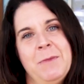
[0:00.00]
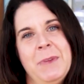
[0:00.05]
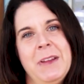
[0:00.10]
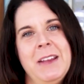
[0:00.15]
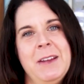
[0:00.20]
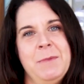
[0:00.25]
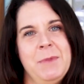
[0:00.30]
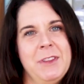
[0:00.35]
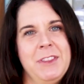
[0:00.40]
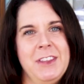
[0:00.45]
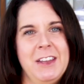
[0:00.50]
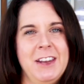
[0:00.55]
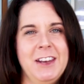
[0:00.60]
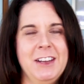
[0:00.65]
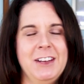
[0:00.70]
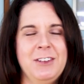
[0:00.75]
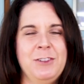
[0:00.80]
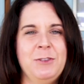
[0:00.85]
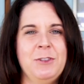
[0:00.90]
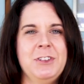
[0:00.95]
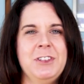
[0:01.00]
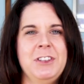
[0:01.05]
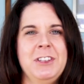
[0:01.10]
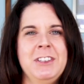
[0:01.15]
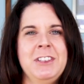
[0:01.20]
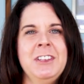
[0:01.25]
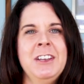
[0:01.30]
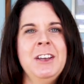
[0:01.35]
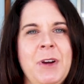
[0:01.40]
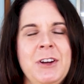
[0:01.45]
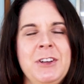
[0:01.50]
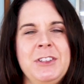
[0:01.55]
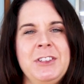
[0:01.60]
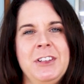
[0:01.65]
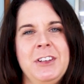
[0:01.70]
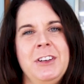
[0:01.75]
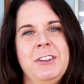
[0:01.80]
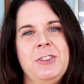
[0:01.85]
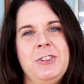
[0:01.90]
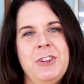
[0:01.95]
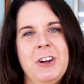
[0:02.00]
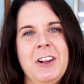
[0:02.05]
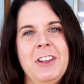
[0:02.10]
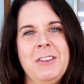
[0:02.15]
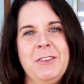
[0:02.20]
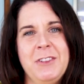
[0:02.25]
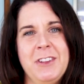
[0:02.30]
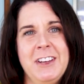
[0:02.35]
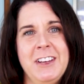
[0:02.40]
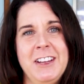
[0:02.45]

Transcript: to be empathetic towards this person struggling with